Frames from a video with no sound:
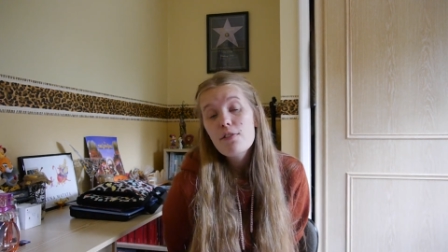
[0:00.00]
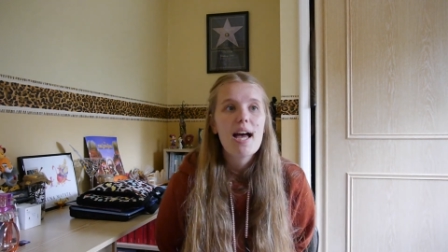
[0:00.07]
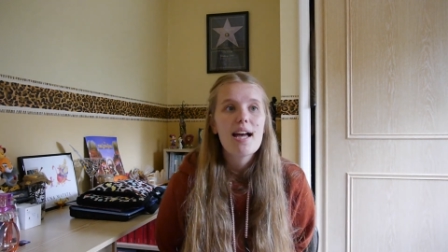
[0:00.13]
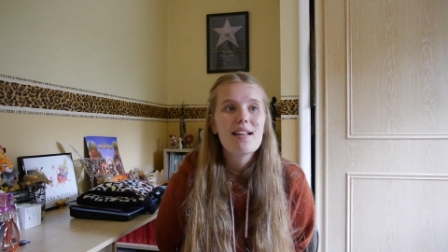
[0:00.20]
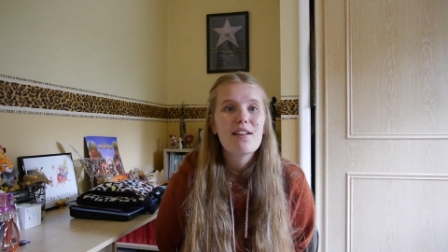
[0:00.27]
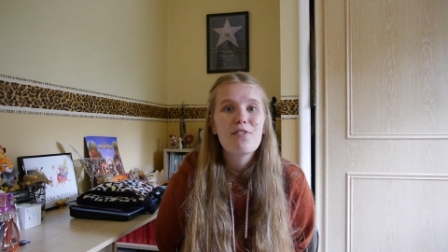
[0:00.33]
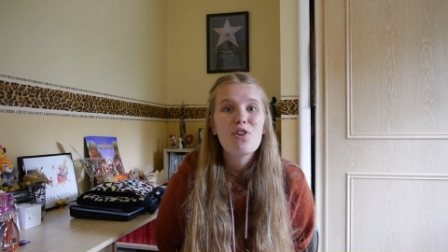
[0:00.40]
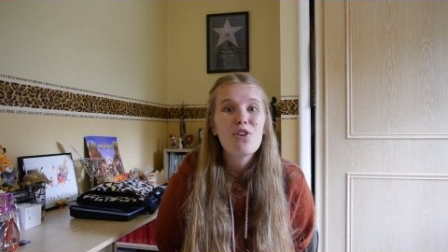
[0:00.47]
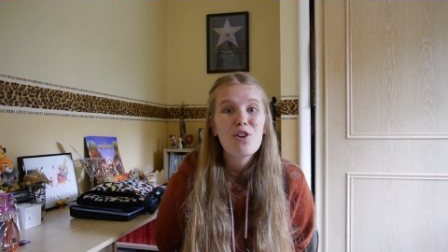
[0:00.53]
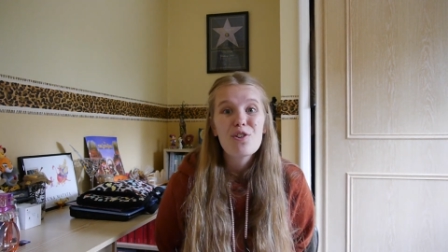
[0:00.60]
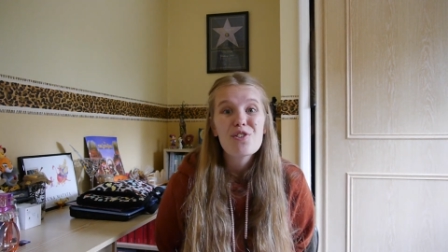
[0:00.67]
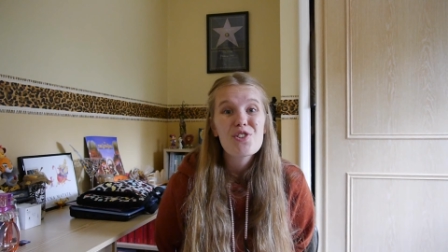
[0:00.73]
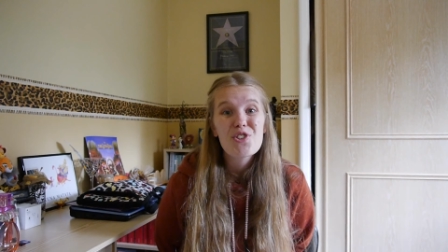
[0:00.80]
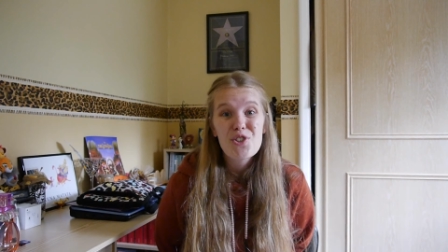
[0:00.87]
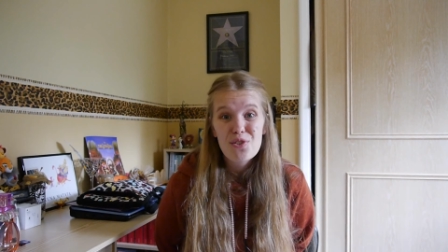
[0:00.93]
And I've got
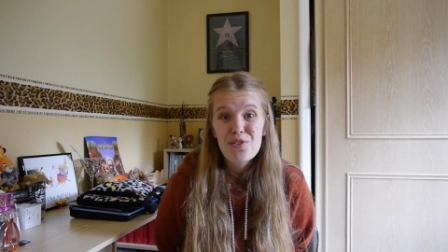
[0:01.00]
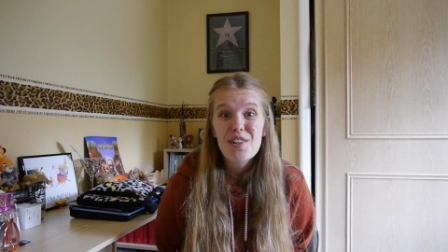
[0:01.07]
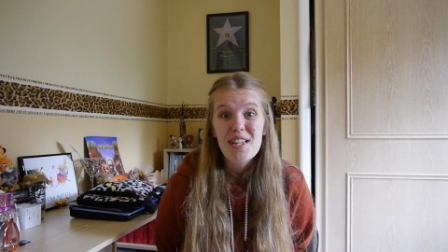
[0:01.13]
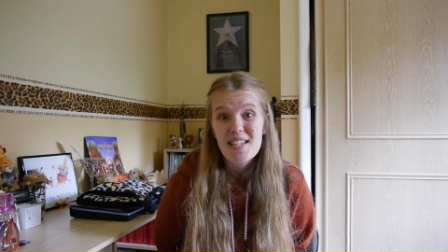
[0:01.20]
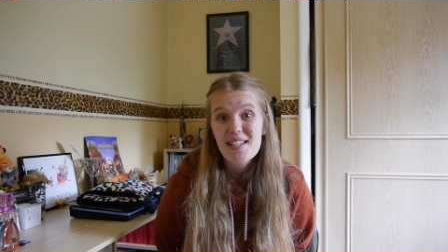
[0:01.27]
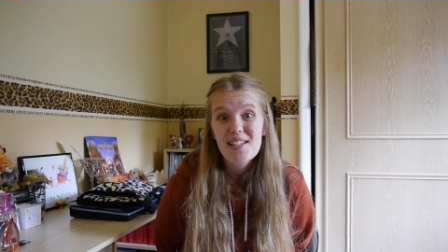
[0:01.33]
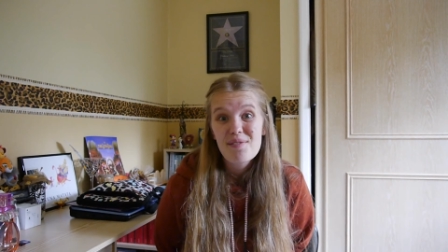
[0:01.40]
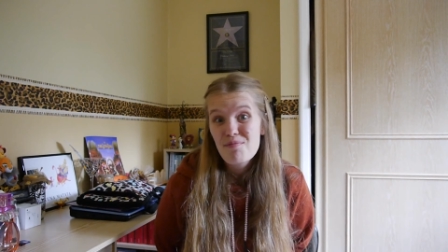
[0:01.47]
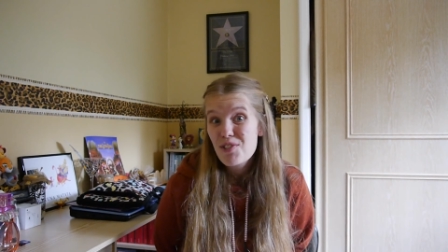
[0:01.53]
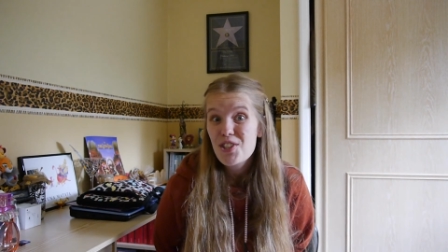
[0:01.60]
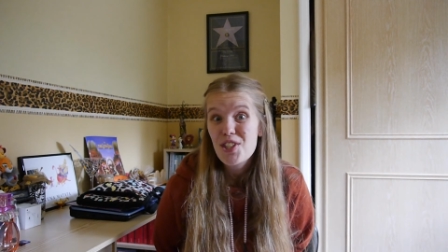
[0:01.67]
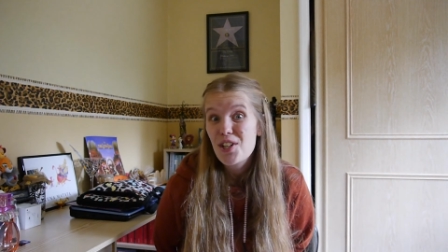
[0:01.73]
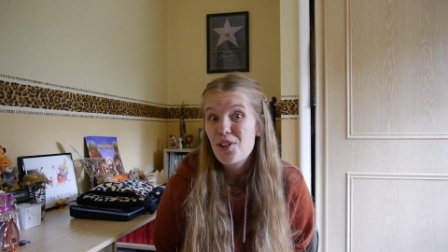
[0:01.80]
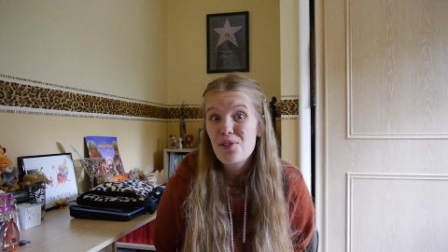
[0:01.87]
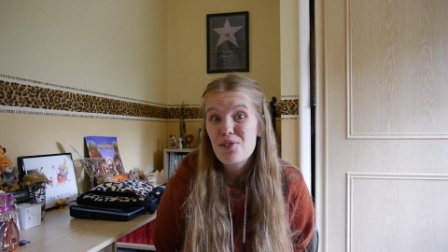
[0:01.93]
lots to read
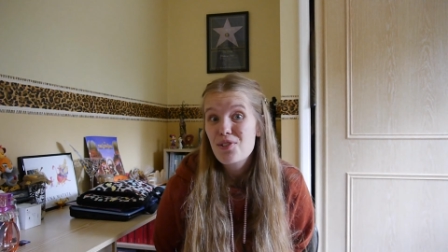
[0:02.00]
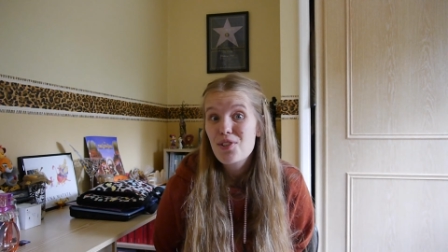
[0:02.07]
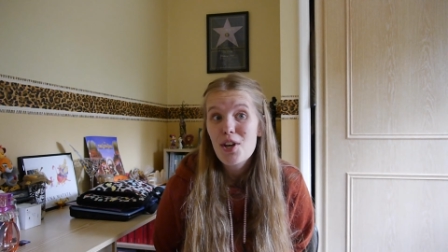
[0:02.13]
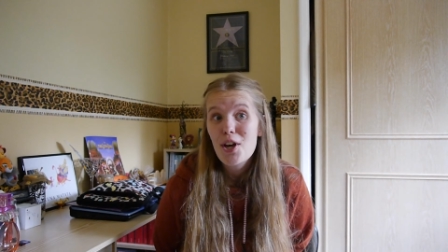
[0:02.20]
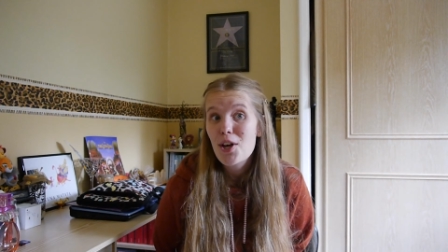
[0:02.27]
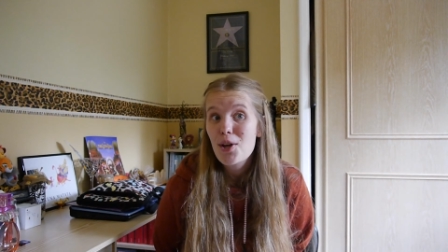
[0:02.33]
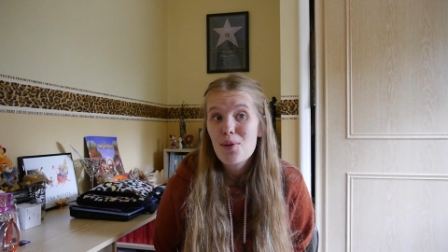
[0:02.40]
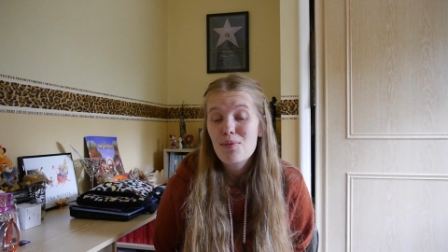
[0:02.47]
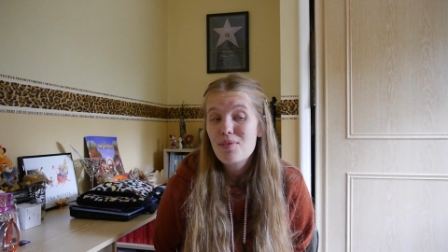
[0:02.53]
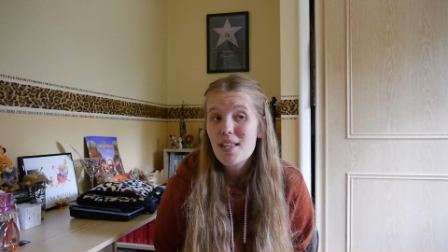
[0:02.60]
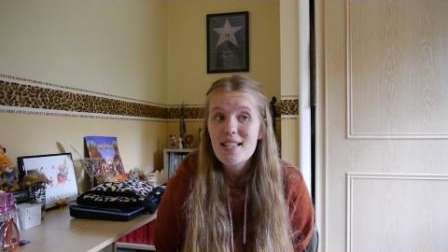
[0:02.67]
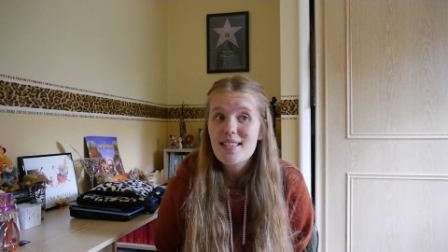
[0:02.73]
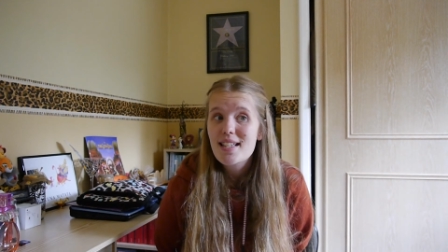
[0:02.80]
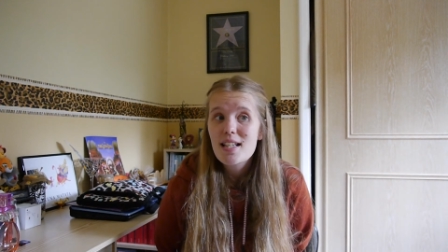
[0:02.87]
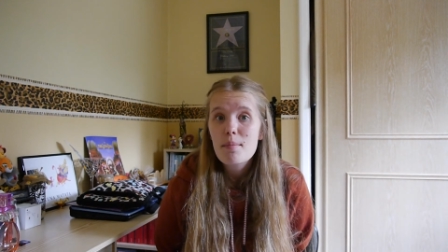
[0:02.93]
still, so
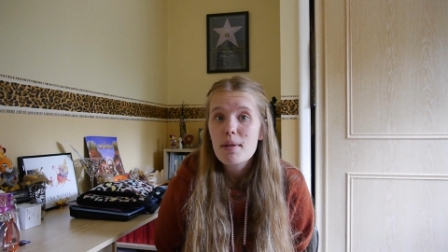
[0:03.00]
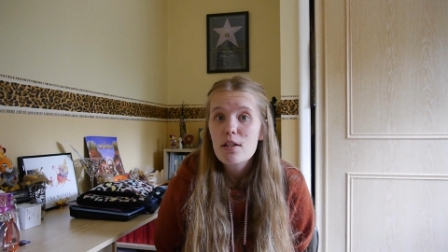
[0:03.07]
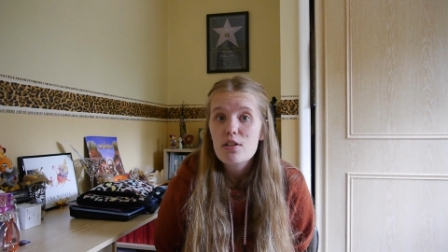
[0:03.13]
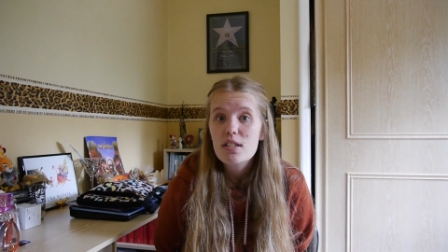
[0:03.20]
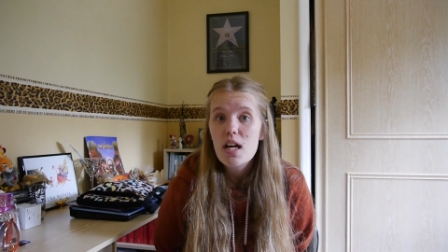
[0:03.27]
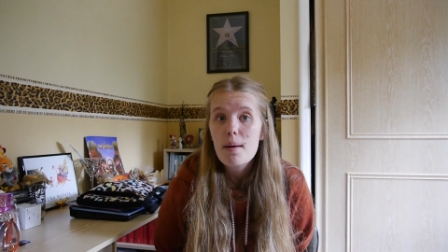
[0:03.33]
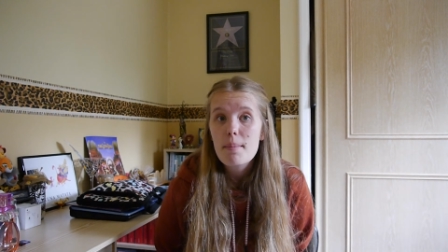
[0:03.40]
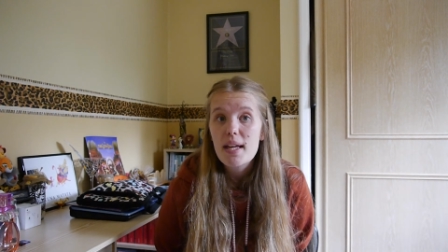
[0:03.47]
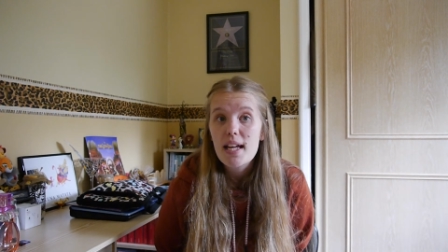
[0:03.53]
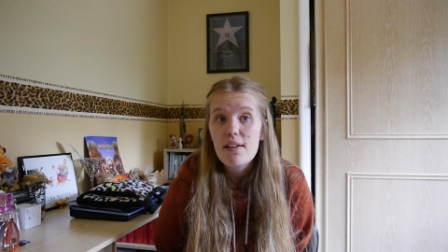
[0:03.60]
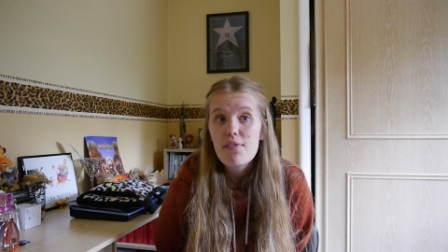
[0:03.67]
there's going to be lots coming.